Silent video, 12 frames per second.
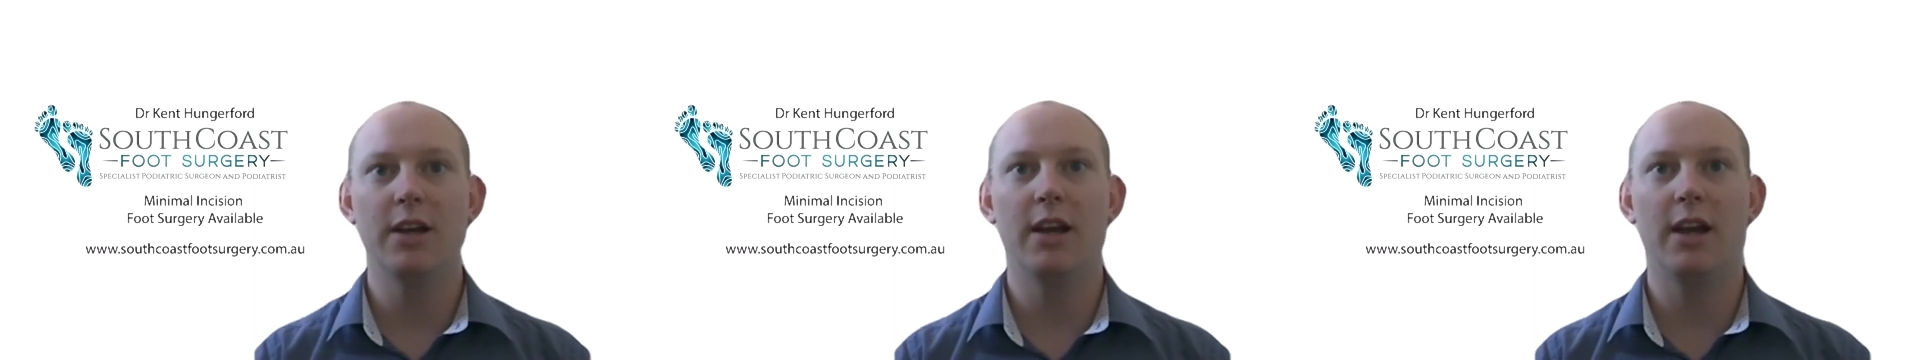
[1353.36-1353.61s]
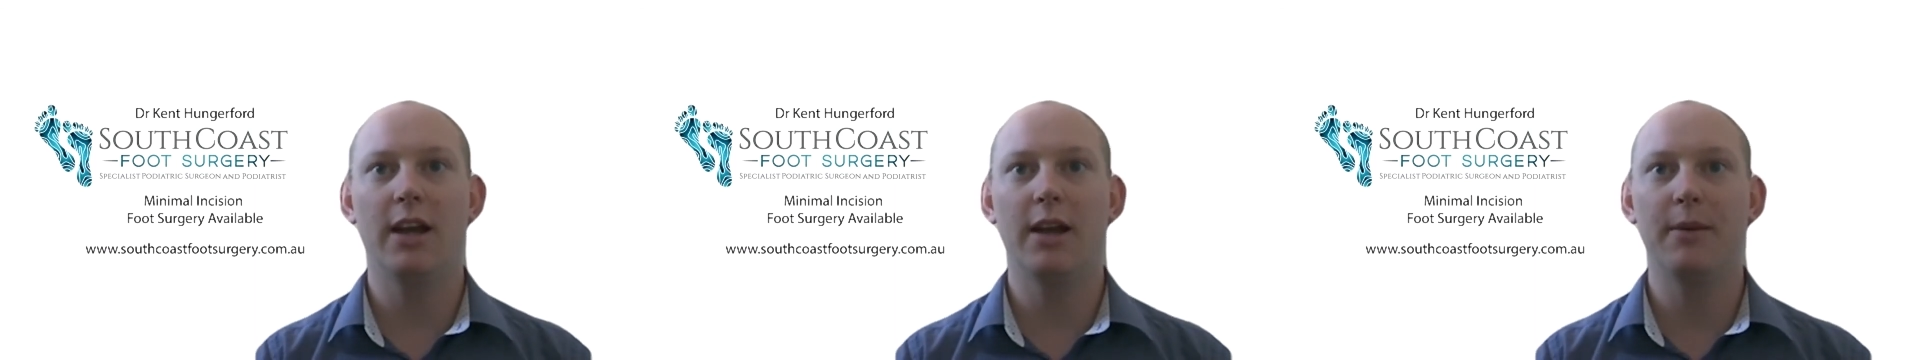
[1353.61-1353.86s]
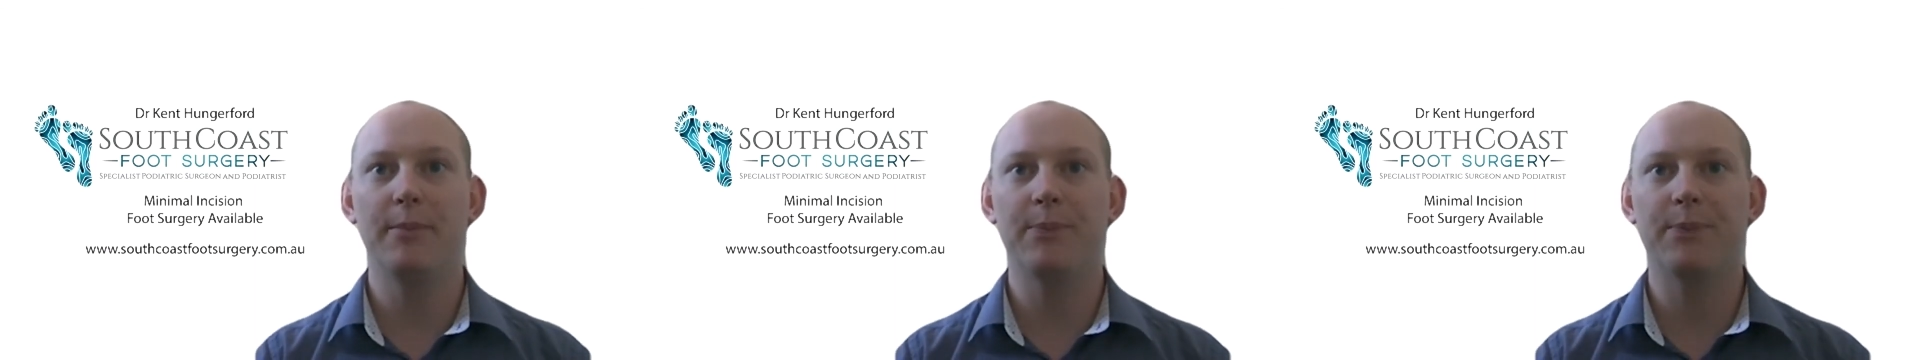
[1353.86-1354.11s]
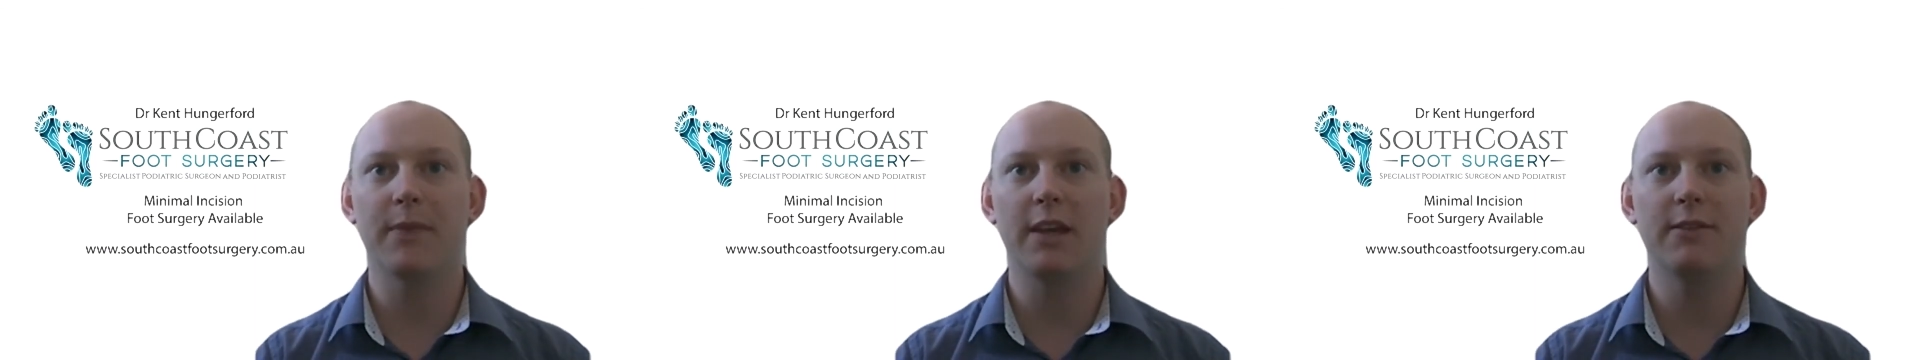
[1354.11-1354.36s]

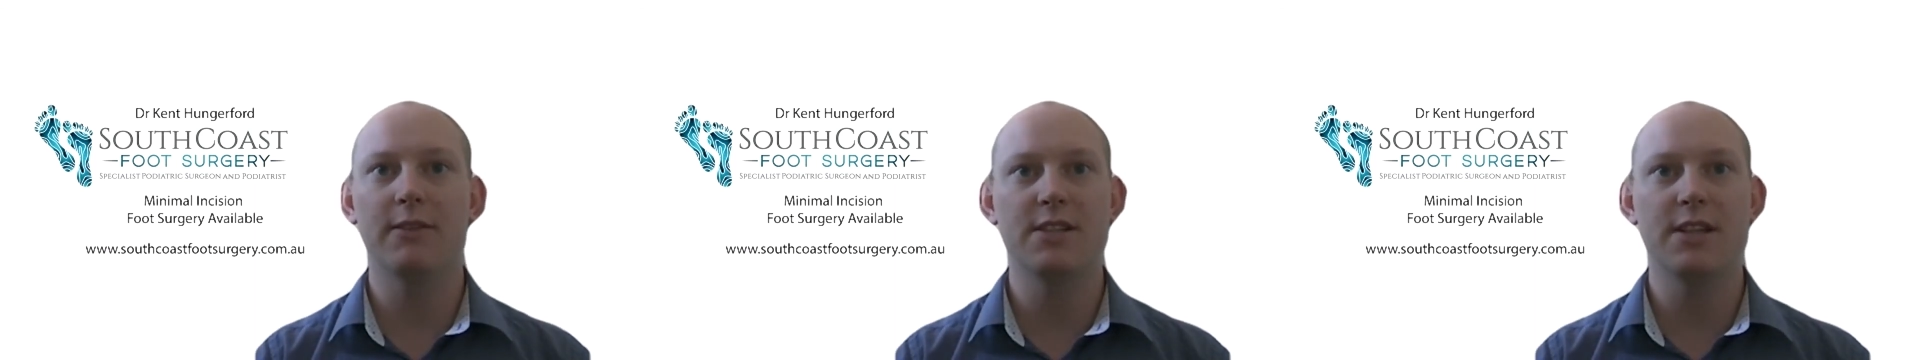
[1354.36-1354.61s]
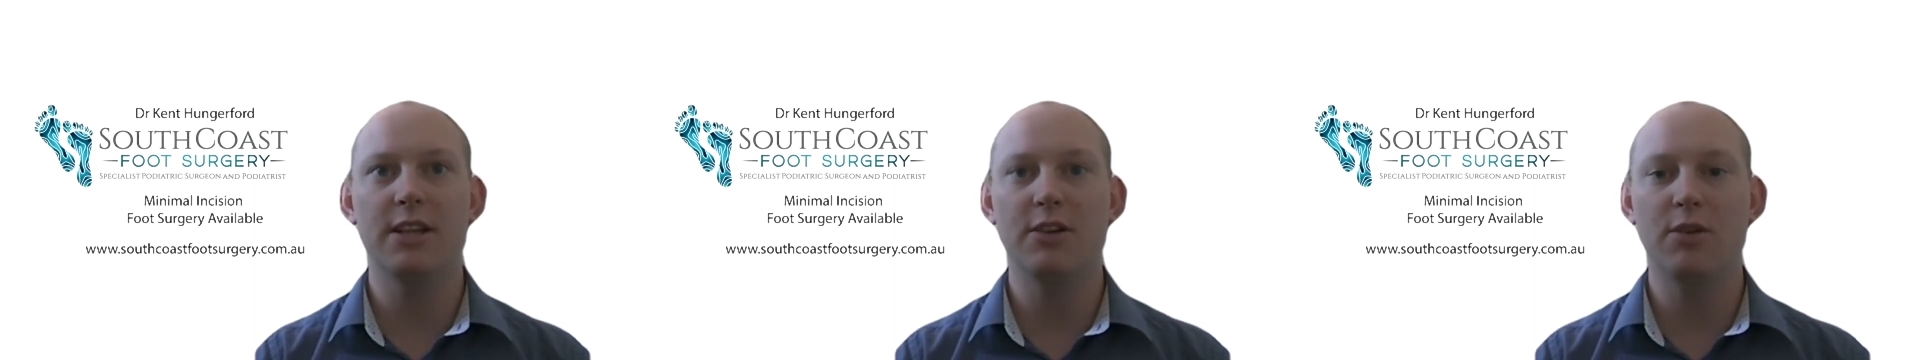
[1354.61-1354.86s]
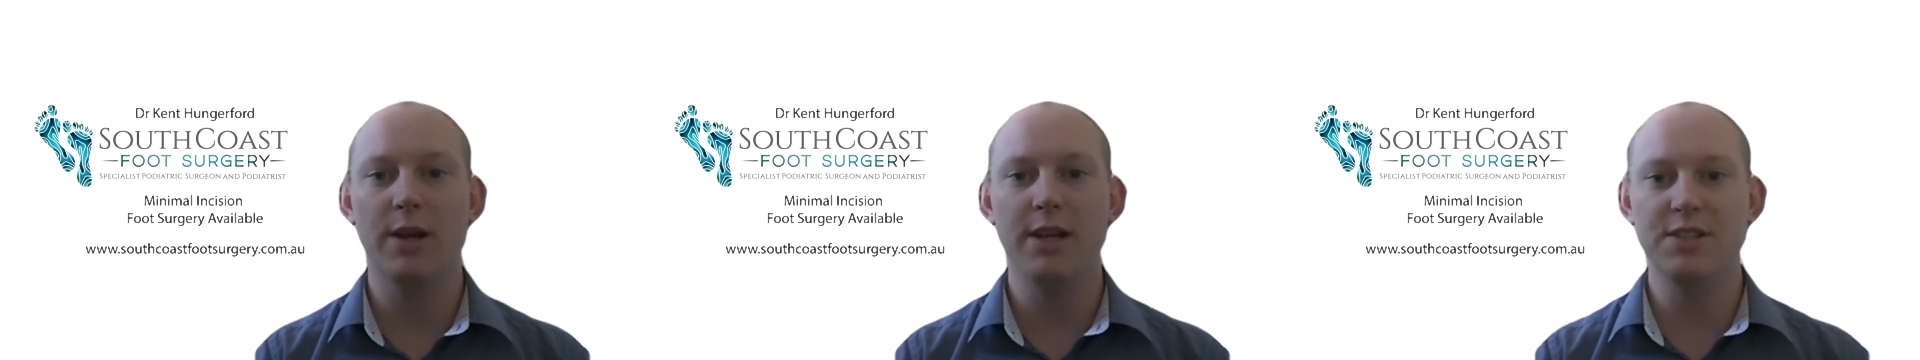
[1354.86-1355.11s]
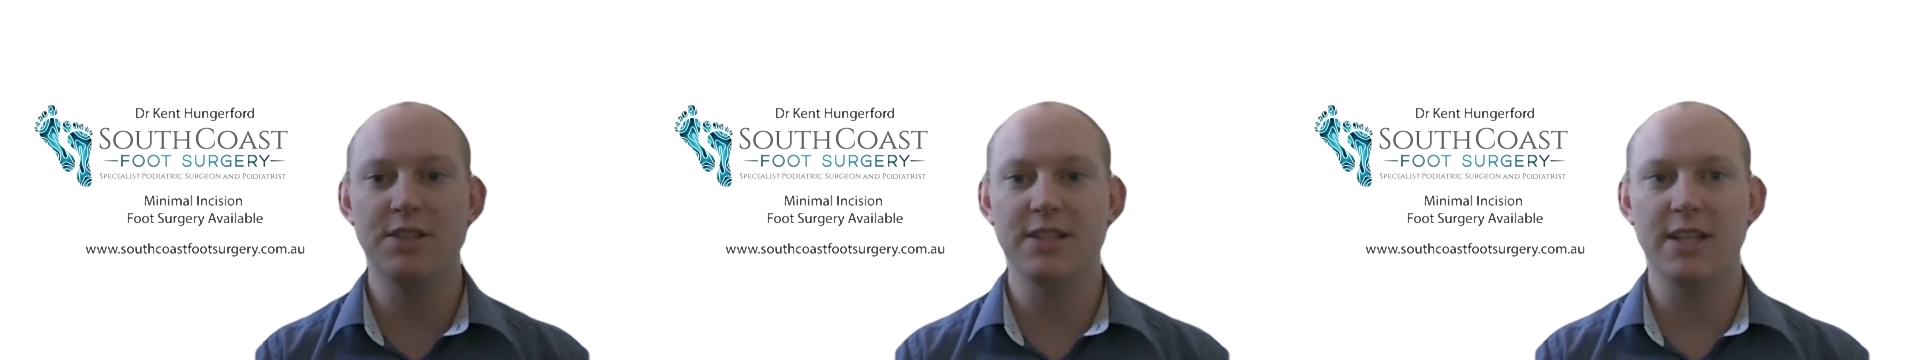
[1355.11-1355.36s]
If there's any
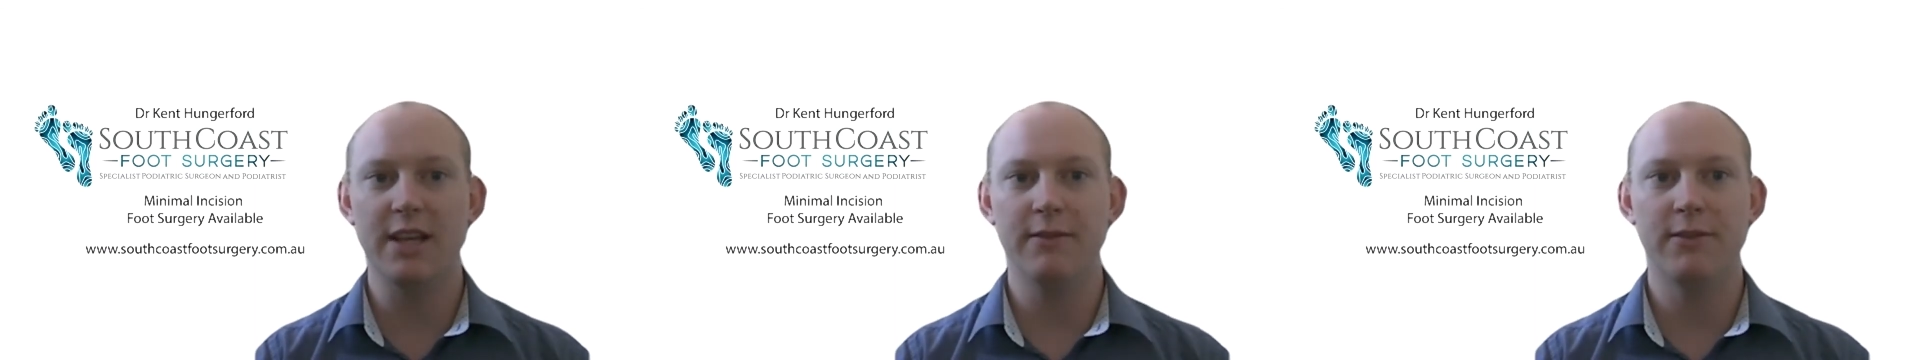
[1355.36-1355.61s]
questions there,